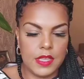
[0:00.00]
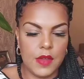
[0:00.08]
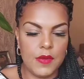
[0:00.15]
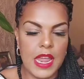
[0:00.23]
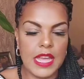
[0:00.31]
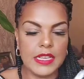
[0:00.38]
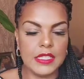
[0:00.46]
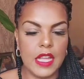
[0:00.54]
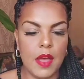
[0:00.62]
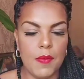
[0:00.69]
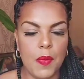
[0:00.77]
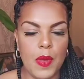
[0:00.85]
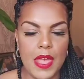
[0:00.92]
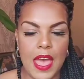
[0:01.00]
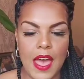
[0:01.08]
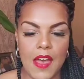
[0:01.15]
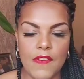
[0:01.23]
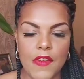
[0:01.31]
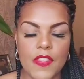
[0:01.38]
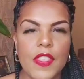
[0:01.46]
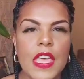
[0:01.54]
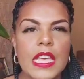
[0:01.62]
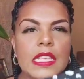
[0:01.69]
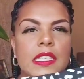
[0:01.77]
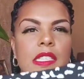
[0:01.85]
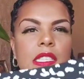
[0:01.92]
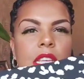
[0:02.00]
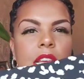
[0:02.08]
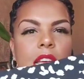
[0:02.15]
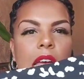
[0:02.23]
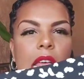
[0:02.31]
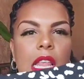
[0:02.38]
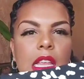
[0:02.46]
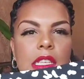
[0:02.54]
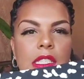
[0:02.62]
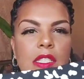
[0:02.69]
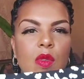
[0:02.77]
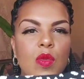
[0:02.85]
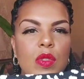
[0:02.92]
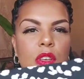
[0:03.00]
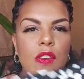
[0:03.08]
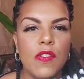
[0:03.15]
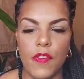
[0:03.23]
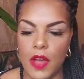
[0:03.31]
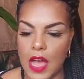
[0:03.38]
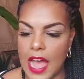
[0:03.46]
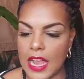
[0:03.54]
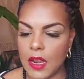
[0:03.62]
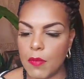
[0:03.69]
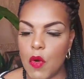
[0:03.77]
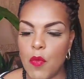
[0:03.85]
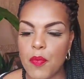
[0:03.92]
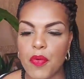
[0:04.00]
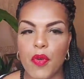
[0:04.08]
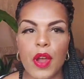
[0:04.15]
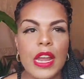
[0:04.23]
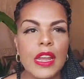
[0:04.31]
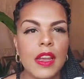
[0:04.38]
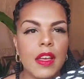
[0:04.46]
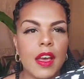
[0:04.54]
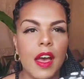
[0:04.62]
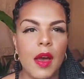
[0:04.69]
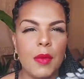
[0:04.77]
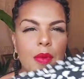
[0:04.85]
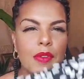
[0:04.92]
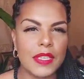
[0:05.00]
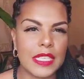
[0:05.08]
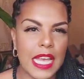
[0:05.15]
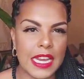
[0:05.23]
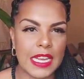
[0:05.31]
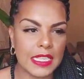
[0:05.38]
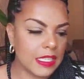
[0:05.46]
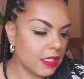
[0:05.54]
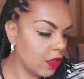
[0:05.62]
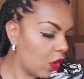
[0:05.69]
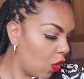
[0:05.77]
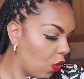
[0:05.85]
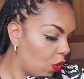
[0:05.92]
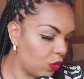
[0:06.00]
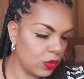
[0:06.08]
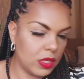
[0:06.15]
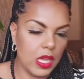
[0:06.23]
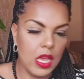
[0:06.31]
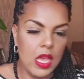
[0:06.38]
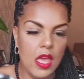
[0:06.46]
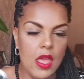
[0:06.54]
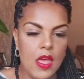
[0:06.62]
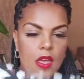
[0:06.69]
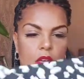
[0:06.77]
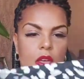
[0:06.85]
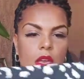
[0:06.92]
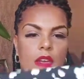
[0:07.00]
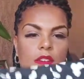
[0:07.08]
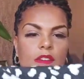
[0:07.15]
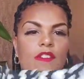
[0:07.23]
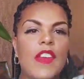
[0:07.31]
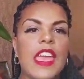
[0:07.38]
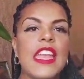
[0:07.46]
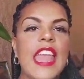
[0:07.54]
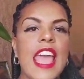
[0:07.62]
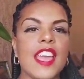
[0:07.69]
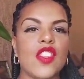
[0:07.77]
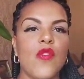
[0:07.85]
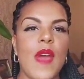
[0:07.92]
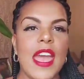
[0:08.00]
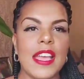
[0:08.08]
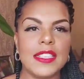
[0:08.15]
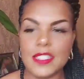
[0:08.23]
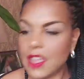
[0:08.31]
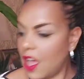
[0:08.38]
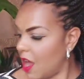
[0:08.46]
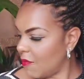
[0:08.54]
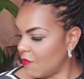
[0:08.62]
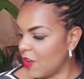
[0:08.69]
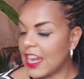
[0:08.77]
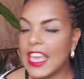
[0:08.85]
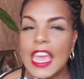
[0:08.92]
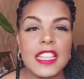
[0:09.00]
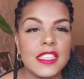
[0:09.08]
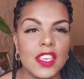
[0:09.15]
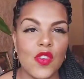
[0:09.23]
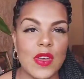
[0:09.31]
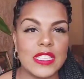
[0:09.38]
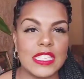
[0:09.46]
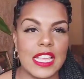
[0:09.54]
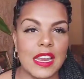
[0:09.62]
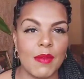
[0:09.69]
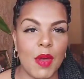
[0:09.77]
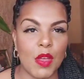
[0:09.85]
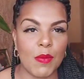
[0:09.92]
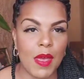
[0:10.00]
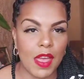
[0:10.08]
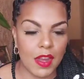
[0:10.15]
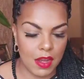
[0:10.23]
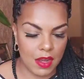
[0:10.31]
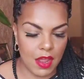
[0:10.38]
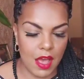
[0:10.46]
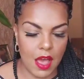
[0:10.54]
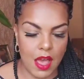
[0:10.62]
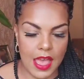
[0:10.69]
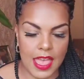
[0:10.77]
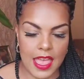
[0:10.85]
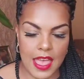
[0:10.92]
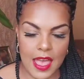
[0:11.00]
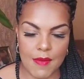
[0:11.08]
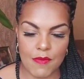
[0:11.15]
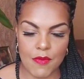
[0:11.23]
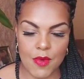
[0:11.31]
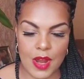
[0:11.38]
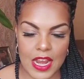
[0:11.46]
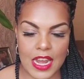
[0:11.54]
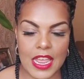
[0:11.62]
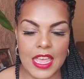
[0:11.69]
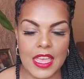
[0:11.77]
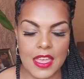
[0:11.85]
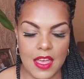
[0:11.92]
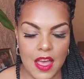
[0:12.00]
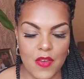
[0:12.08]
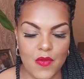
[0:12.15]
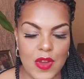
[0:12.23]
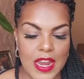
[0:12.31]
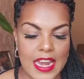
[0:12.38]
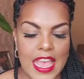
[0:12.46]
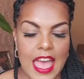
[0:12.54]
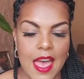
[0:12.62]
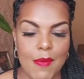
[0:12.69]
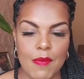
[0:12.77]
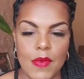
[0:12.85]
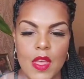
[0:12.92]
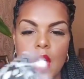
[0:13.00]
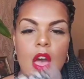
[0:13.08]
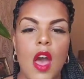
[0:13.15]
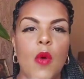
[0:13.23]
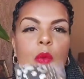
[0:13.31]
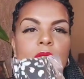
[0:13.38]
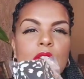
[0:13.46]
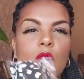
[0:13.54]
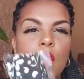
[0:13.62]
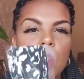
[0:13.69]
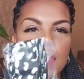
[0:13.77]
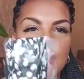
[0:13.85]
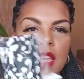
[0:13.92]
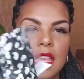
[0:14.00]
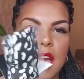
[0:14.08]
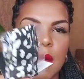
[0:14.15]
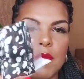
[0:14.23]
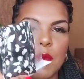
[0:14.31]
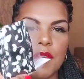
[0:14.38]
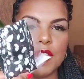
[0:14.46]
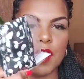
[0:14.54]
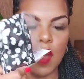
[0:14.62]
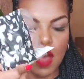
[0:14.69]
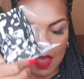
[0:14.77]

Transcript: So next up, we have this sort of animal print. I would say this is called V-neck dress. I'm really into dresses at the moment. I really am. Oh, we've got, it comes with a